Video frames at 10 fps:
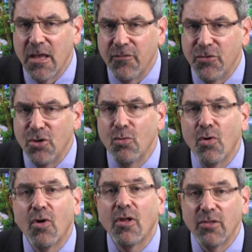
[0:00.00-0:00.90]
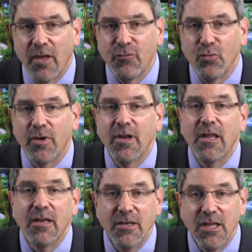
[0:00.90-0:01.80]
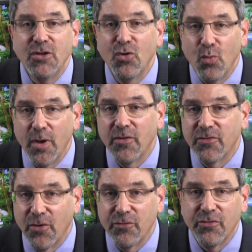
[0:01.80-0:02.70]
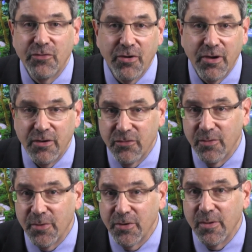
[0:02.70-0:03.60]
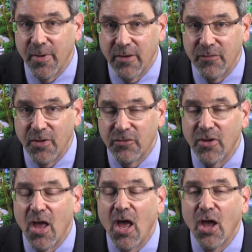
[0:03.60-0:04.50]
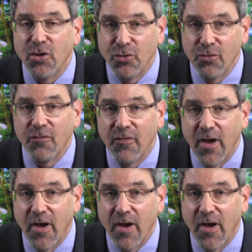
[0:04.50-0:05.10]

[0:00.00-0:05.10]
If you or a loved one need to win Social Security disability benefits, you'll